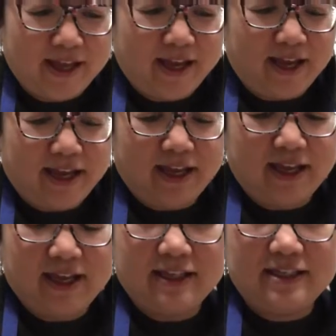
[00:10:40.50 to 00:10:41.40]

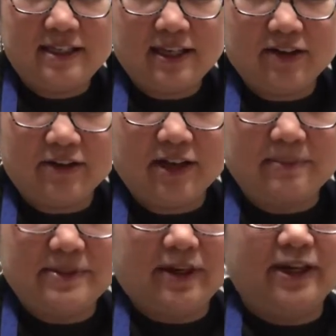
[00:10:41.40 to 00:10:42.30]
And here
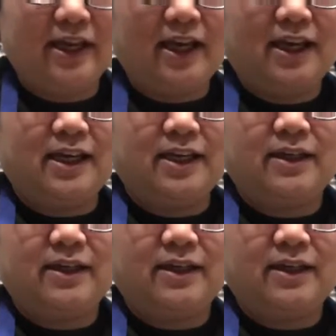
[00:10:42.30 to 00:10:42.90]
comes our cake.